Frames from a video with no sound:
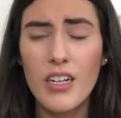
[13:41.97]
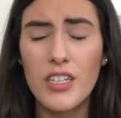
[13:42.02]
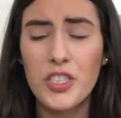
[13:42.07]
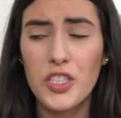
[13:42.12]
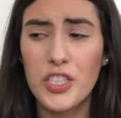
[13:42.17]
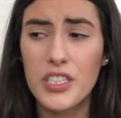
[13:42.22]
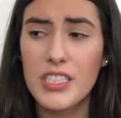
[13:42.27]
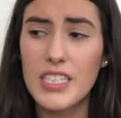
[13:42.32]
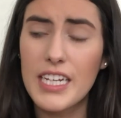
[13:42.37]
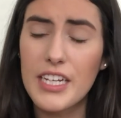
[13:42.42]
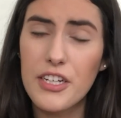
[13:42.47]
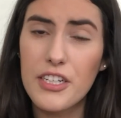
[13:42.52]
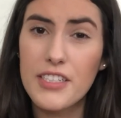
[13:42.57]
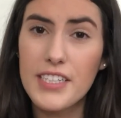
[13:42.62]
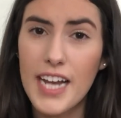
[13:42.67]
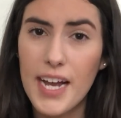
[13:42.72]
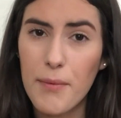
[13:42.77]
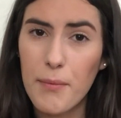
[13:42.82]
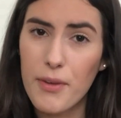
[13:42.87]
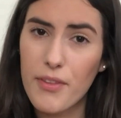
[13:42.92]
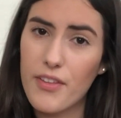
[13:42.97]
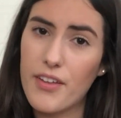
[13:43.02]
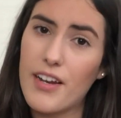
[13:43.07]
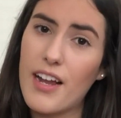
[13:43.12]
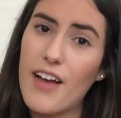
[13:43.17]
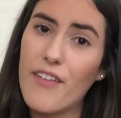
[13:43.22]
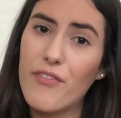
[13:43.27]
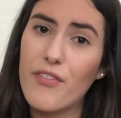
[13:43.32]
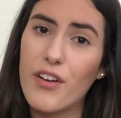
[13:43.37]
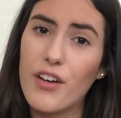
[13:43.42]
just take your time with it,
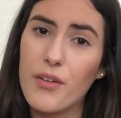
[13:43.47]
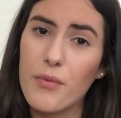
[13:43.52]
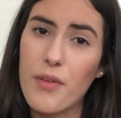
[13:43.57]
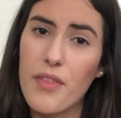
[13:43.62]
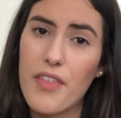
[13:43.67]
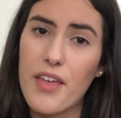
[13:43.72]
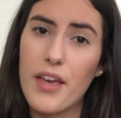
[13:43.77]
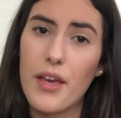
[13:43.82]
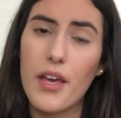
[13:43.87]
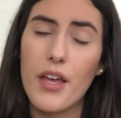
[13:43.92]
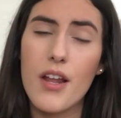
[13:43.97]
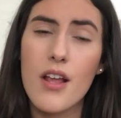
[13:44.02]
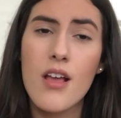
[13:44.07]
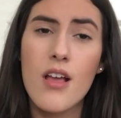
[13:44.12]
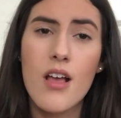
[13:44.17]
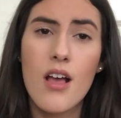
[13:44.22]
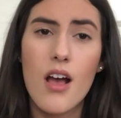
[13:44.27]
have fun with it.